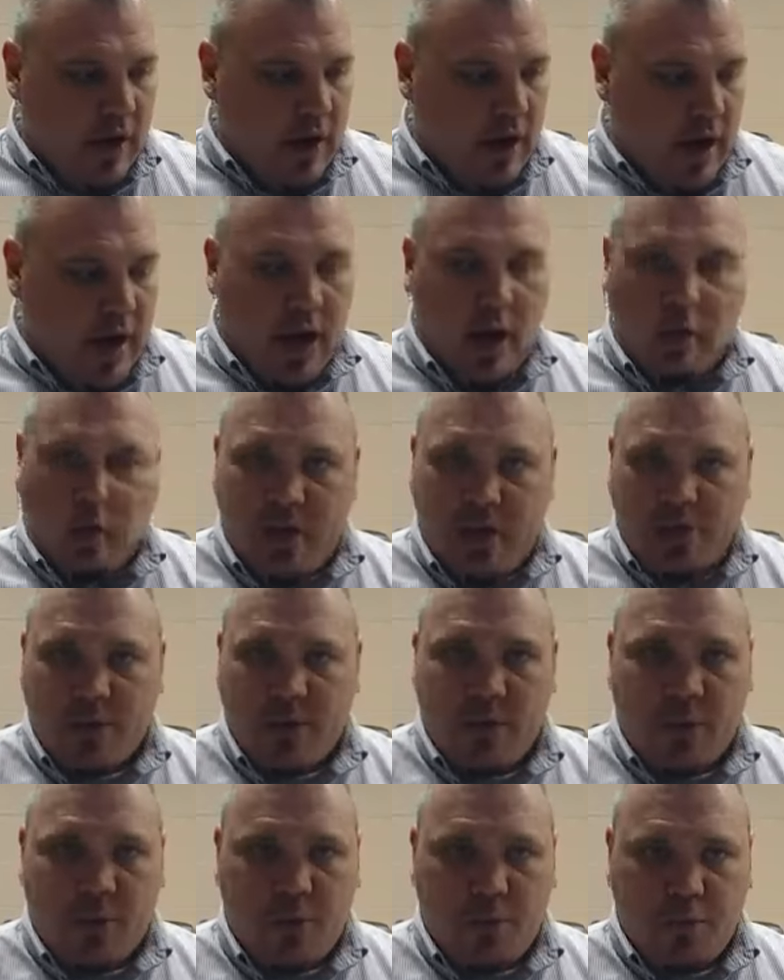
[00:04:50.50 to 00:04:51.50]

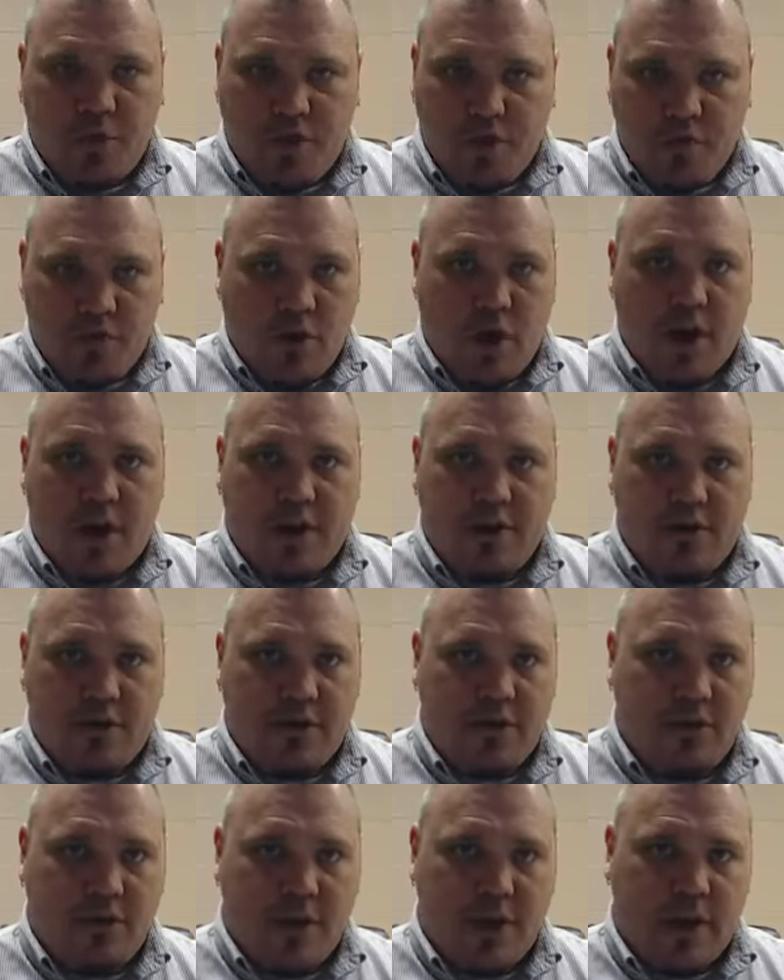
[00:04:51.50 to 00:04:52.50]
however you want to
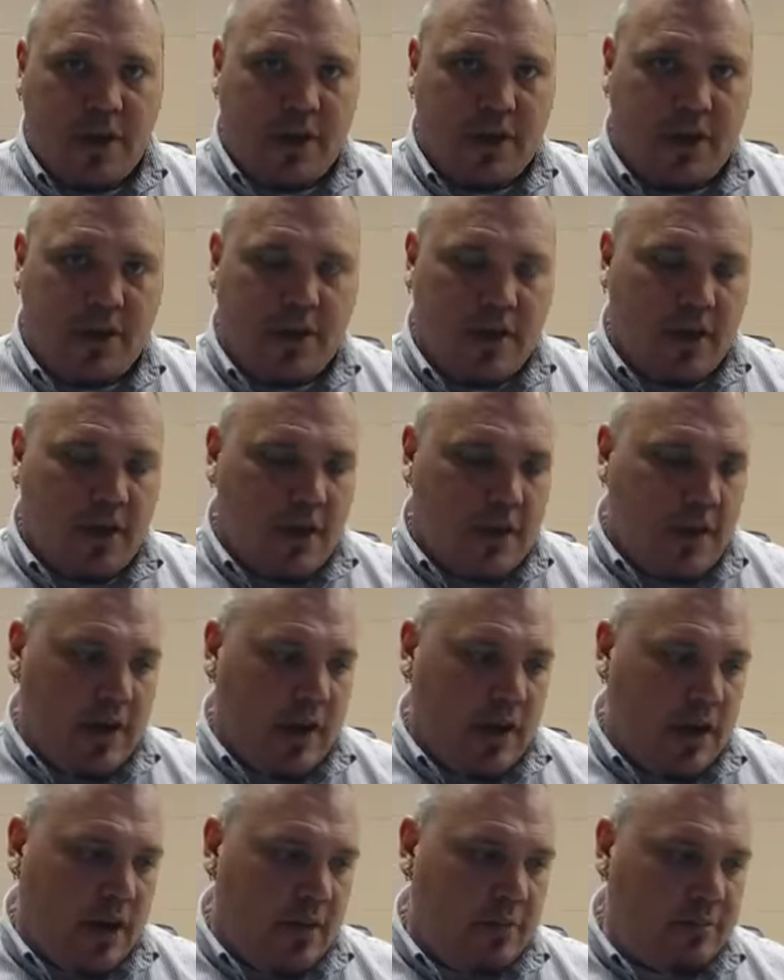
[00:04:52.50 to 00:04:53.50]
do it,
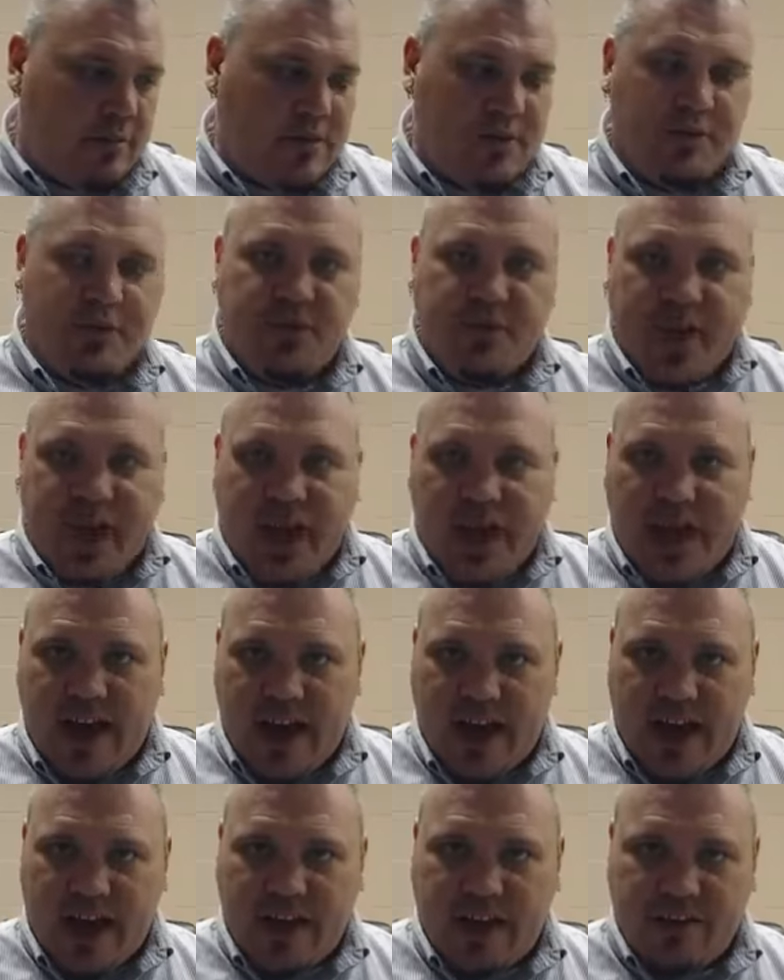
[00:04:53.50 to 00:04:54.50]

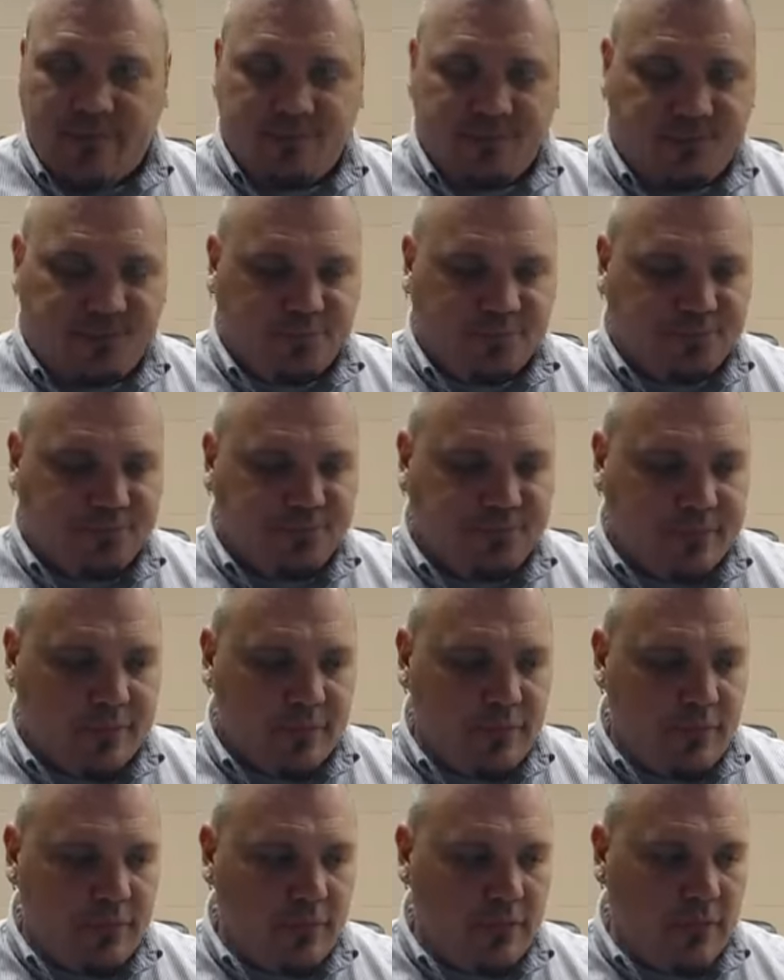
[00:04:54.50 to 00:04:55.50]
divide
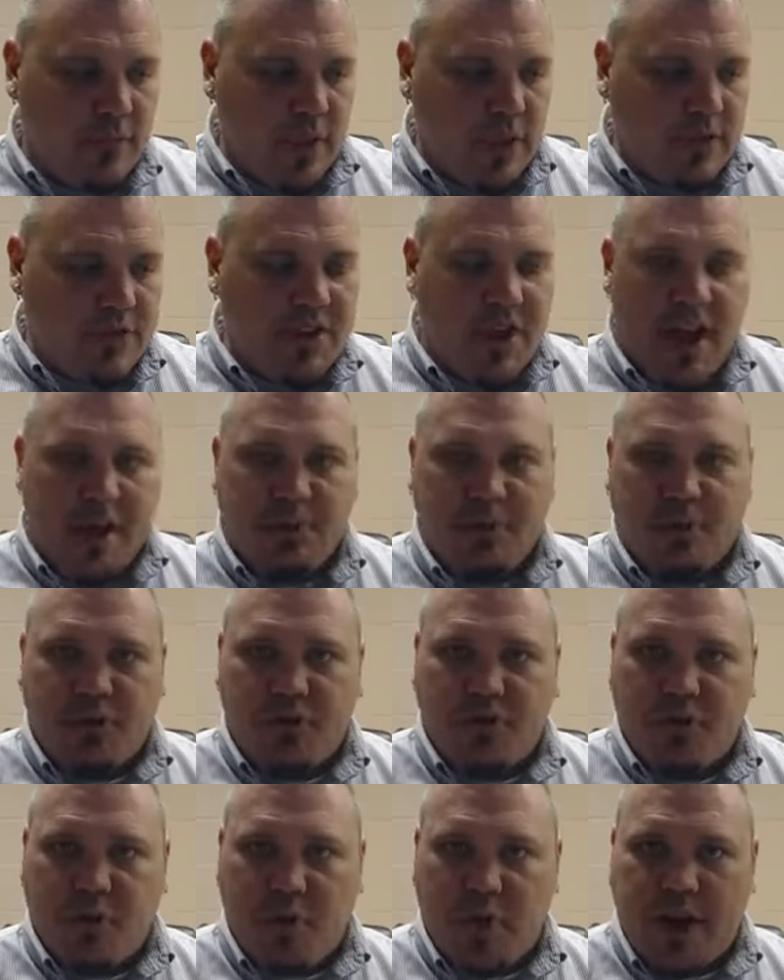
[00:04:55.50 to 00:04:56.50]

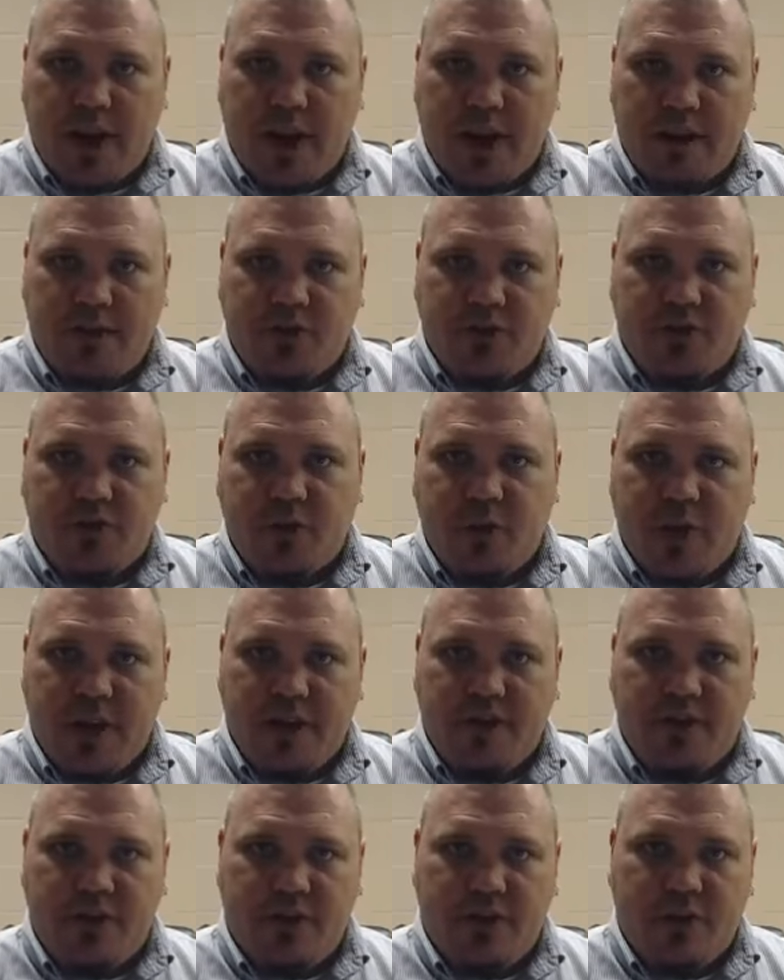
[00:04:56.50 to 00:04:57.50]
chapters 20 to
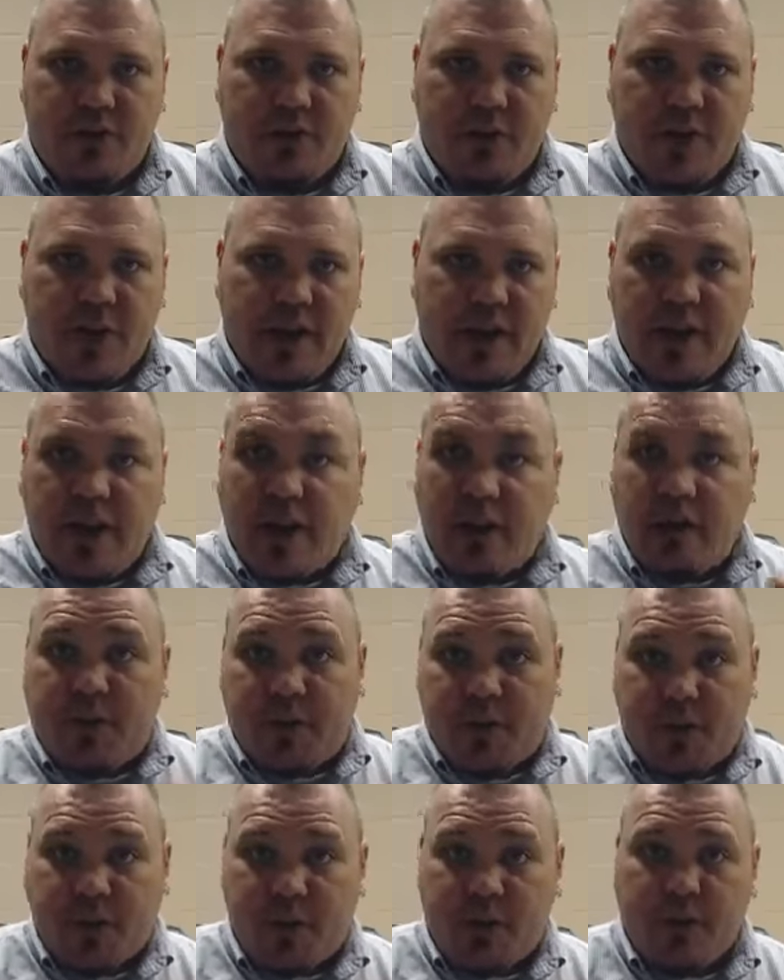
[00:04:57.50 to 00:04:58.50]
22 in
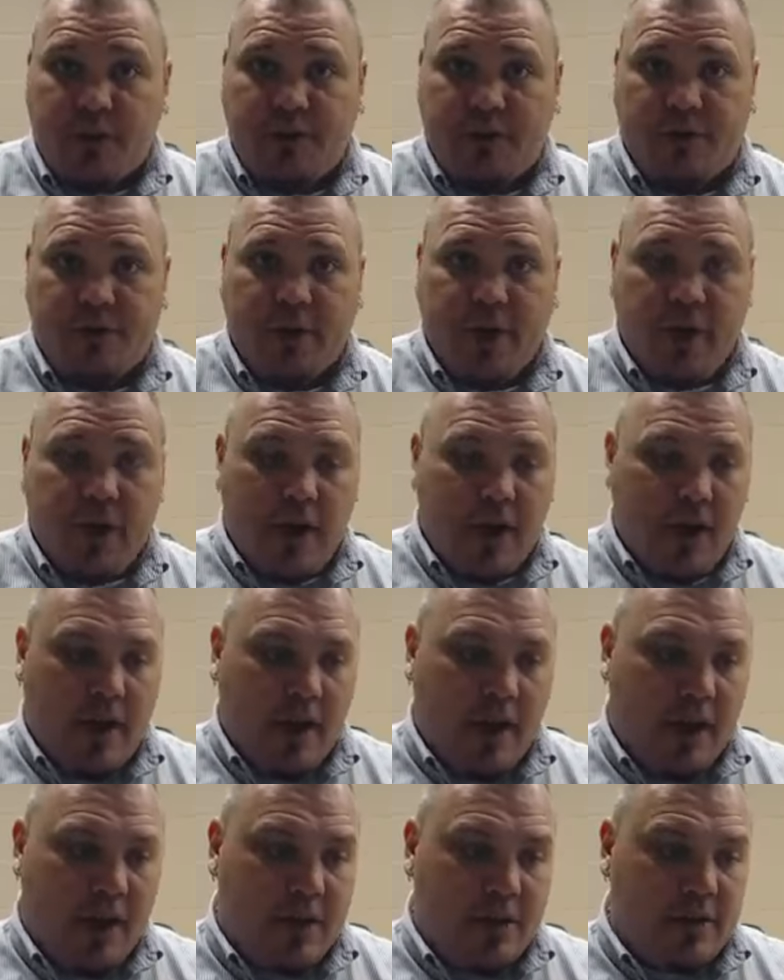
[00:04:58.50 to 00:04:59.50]
thirds.
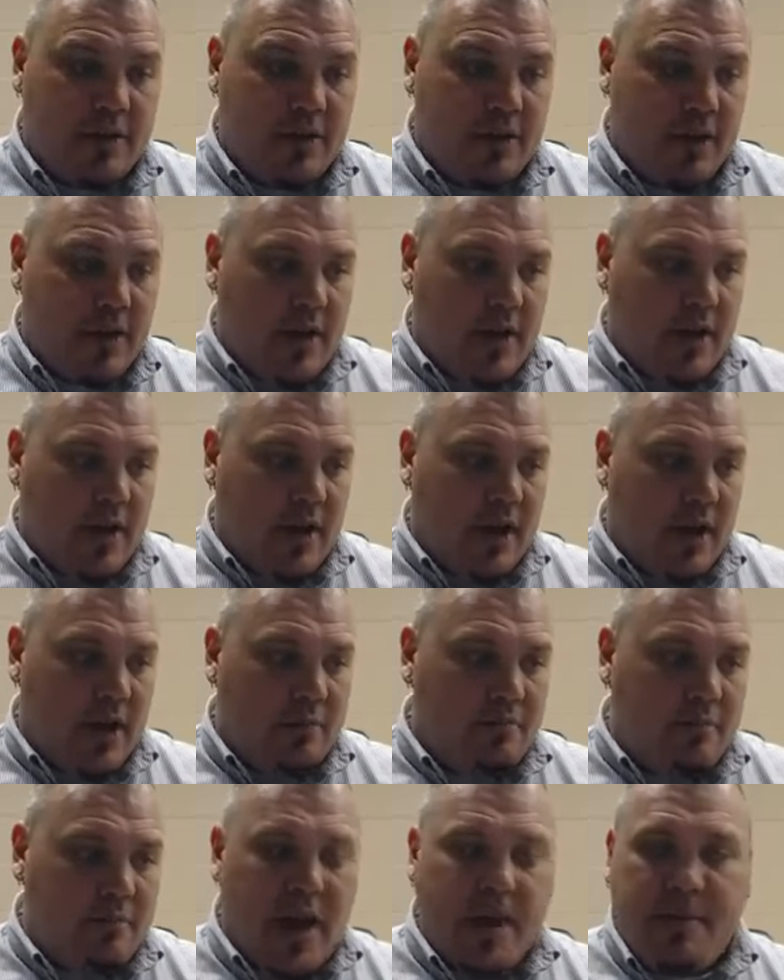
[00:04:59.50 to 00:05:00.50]
And
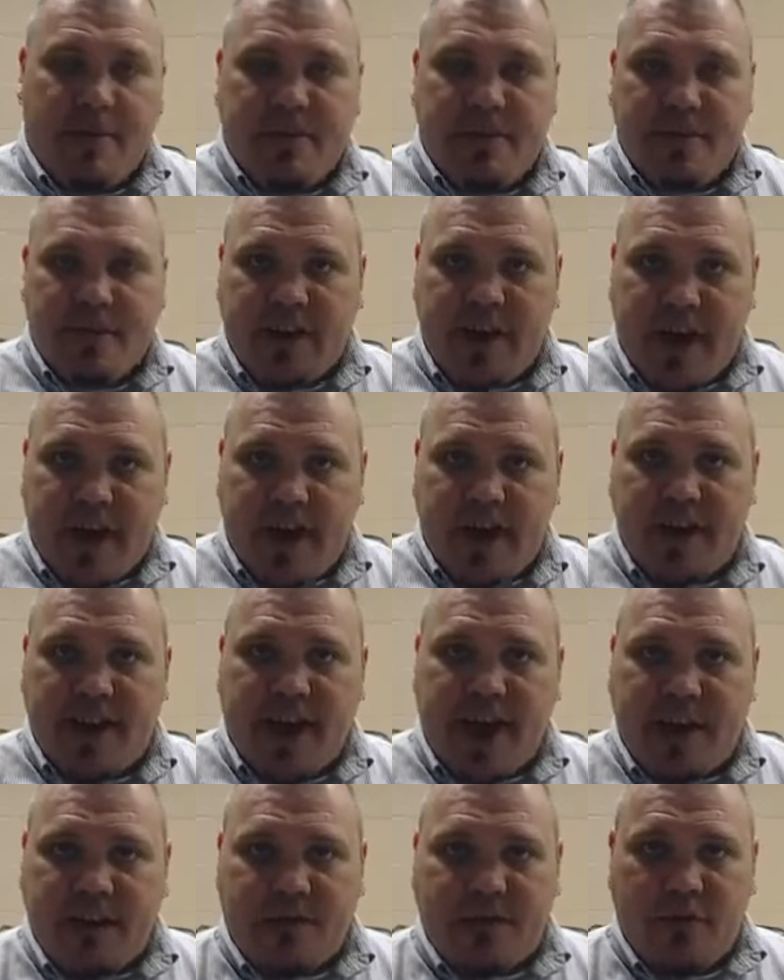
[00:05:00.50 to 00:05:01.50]
Maybe tonight,
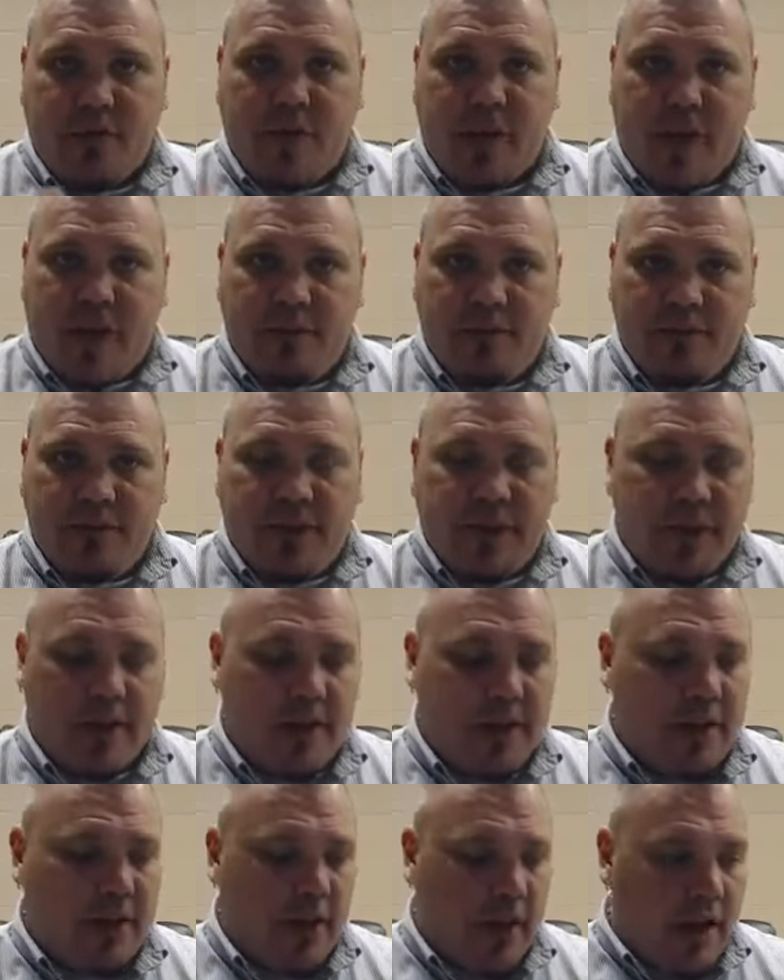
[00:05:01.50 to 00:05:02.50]
after I'm
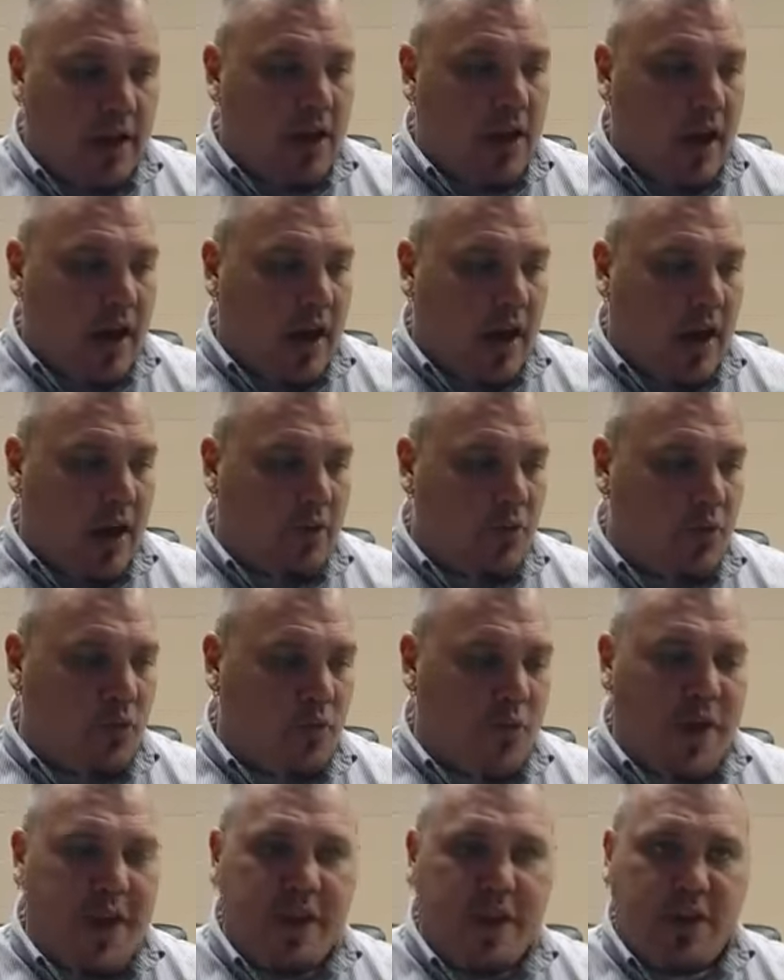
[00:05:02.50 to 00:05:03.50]
done,
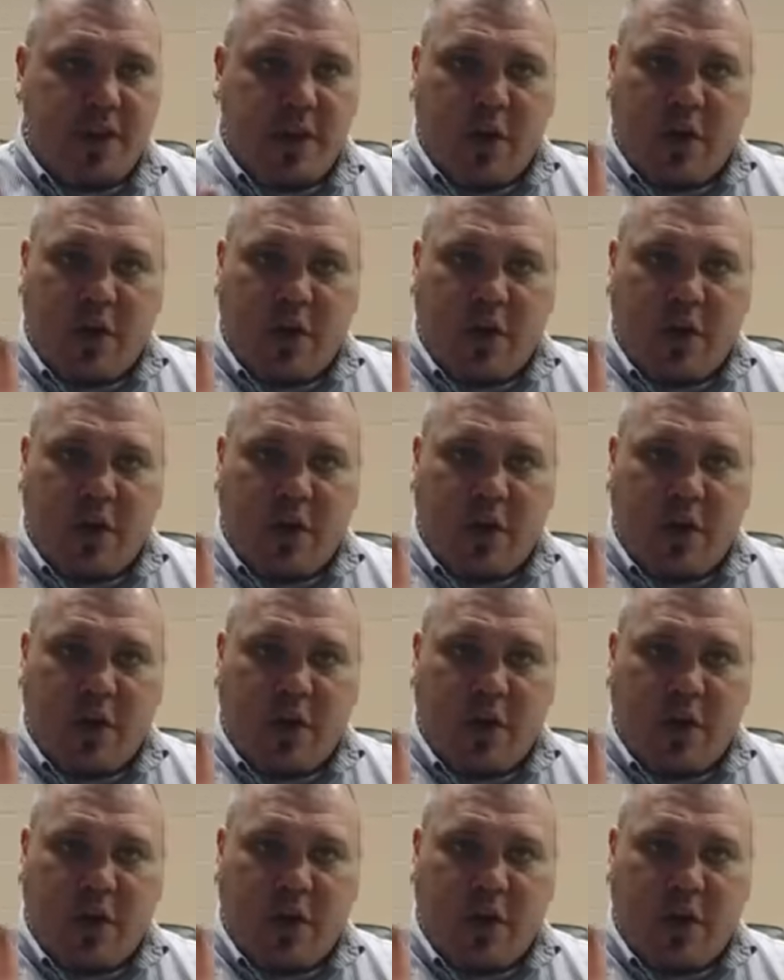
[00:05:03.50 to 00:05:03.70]
read a